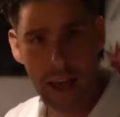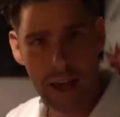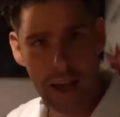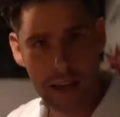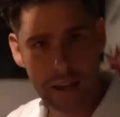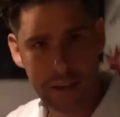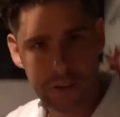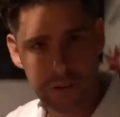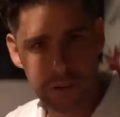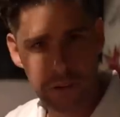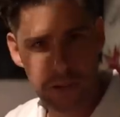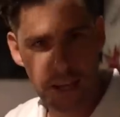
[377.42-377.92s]

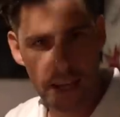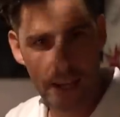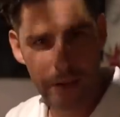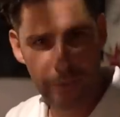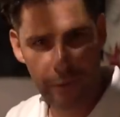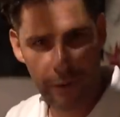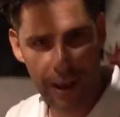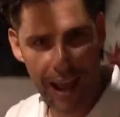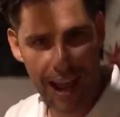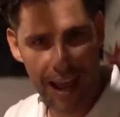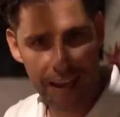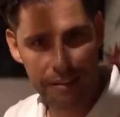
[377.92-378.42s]
And today
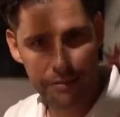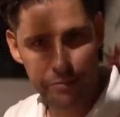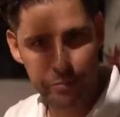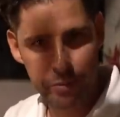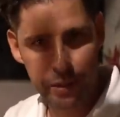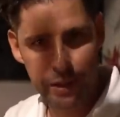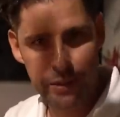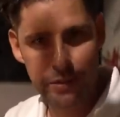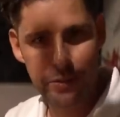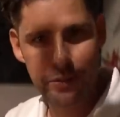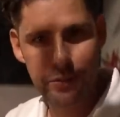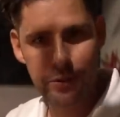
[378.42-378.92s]
we have
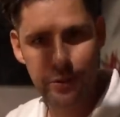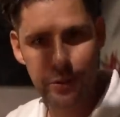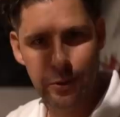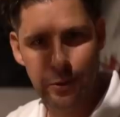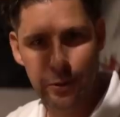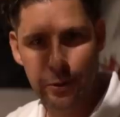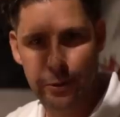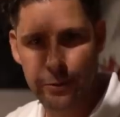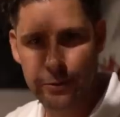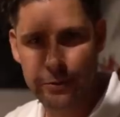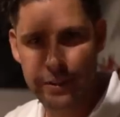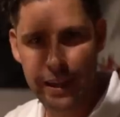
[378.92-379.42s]
been
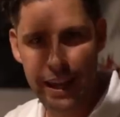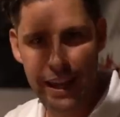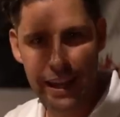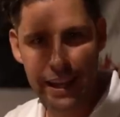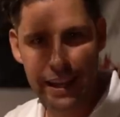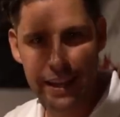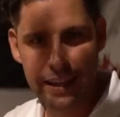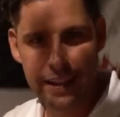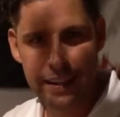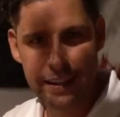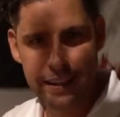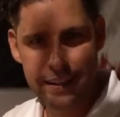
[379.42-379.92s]
served
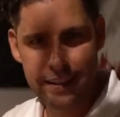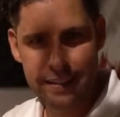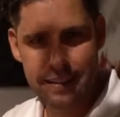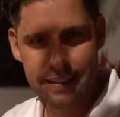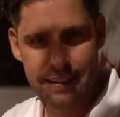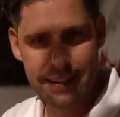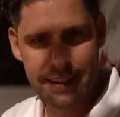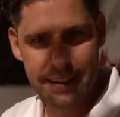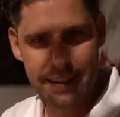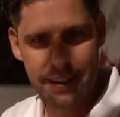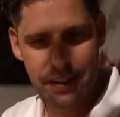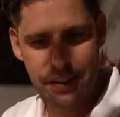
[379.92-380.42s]
a
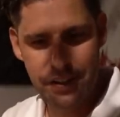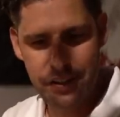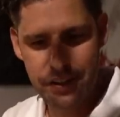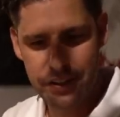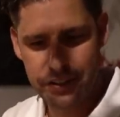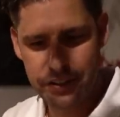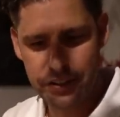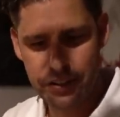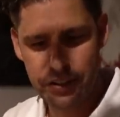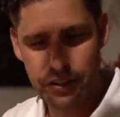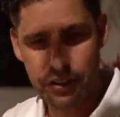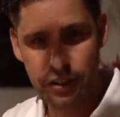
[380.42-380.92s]

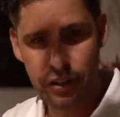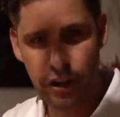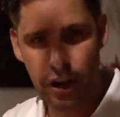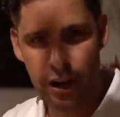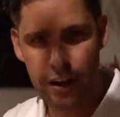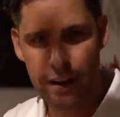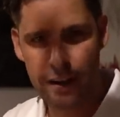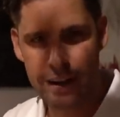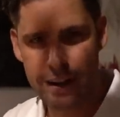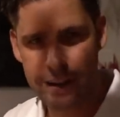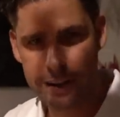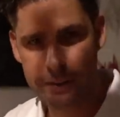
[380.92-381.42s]
delicious
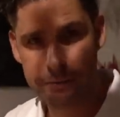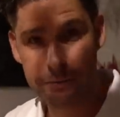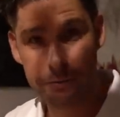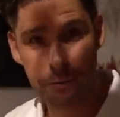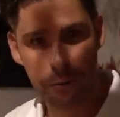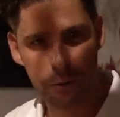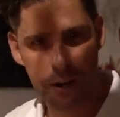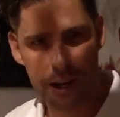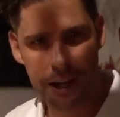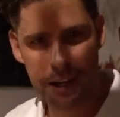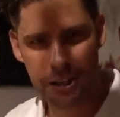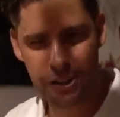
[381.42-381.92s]
garlic
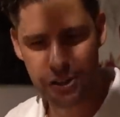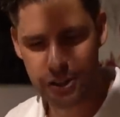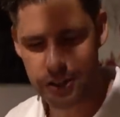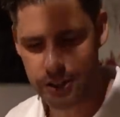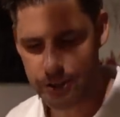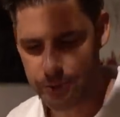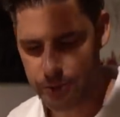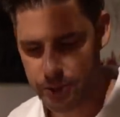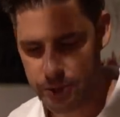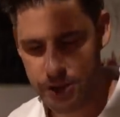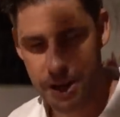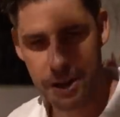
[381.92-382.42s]
focaccia,
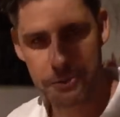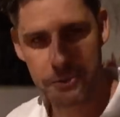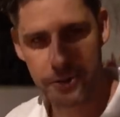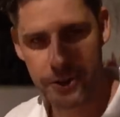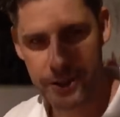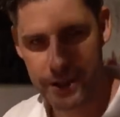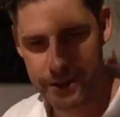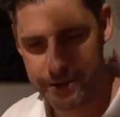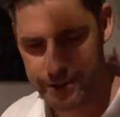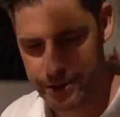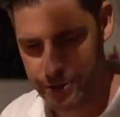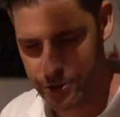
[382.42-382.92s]
which I'm going
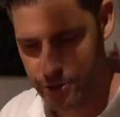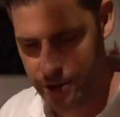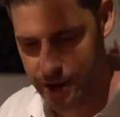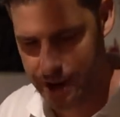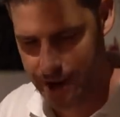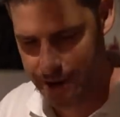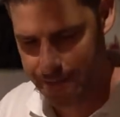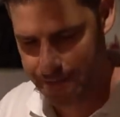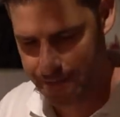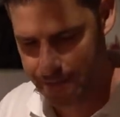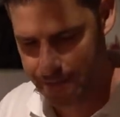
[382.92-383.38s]
to give a try.